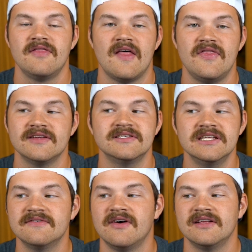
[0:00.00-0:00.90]
that this
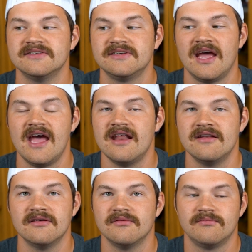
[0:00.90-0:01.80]
defense
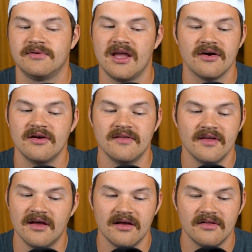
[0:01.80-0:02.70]
can carry
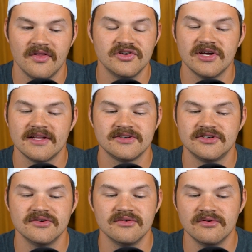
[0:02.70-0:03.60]
the Jets
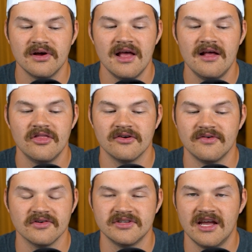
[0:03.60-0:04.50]
to their
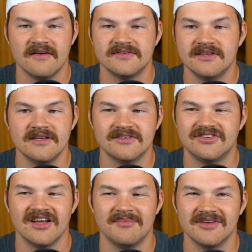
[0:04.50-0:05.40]
first AFC East
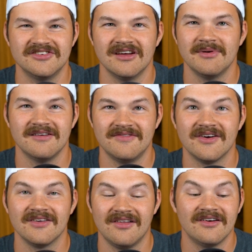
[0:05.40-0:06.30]
championship in a
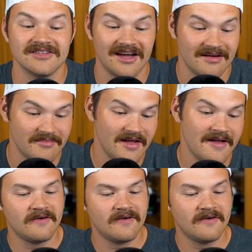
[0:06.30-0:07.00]
very long time.